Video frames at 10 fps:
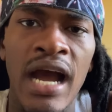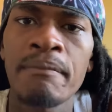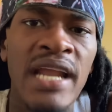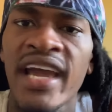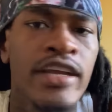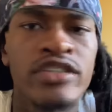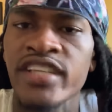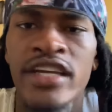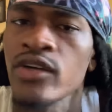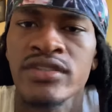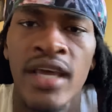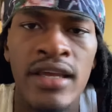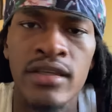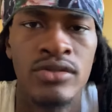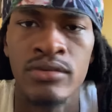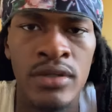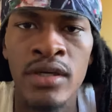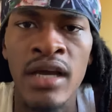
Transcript: I'm not here to entertain you.